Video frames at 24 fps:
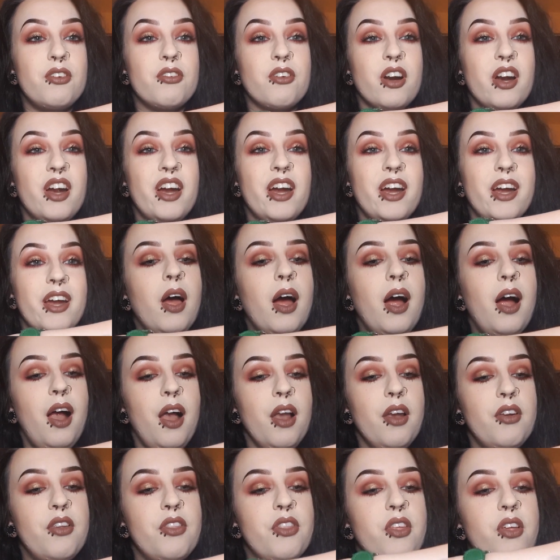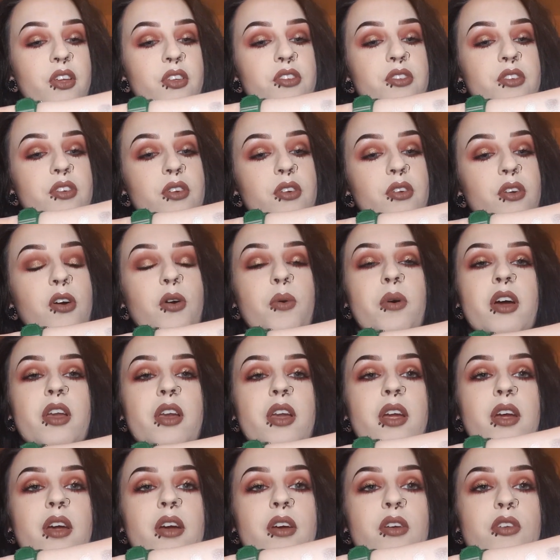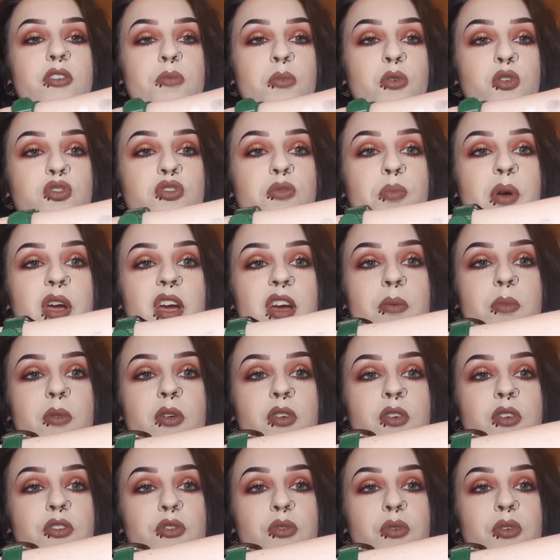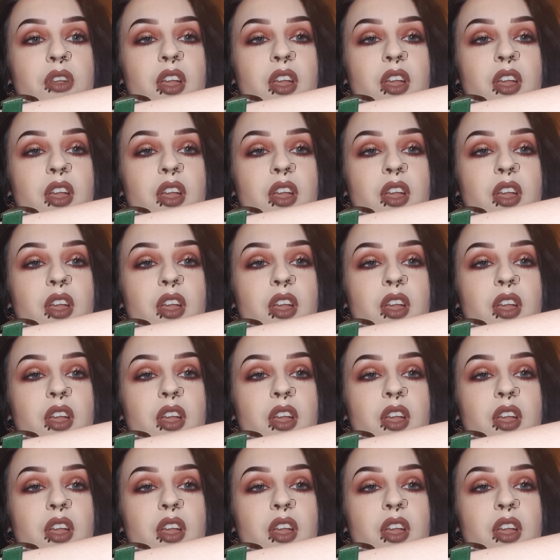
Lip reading: grey, and there's nowhere near as much pigment.